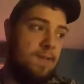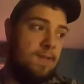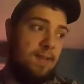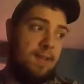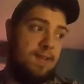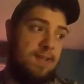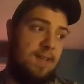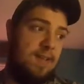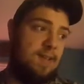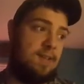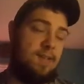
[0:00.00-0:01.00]
Like I said,
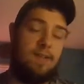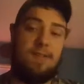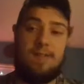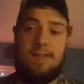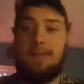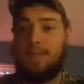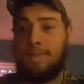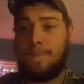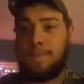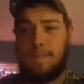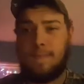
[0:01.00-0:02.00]
it
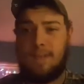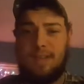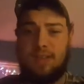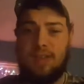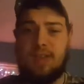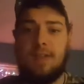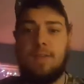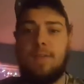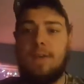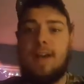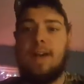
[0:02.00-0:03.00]
might jiggle
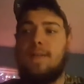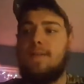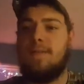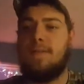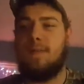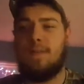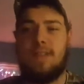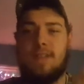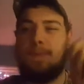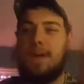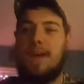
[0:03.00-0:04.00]
around, loosen
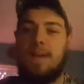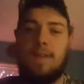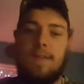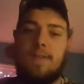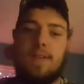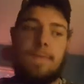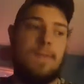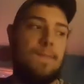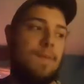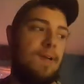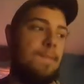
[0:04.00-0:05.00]
the battery or
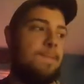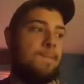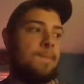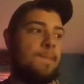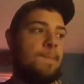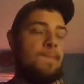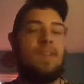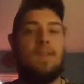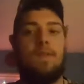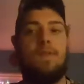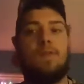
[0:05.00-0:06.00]
something, but
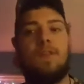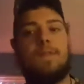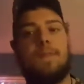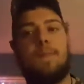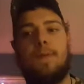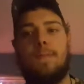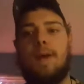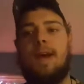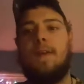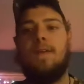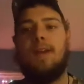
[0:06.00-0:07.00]
usually if I pull the
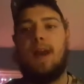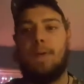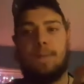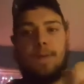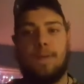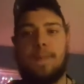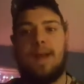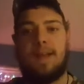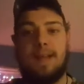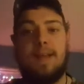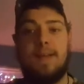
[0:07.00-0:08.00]
battery out and put it
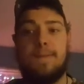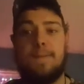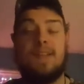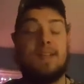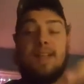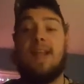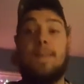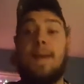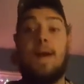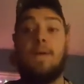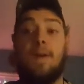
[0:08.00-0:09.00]
back in, because I can't
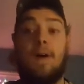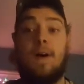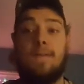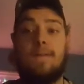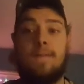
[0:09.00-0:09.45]
power it off.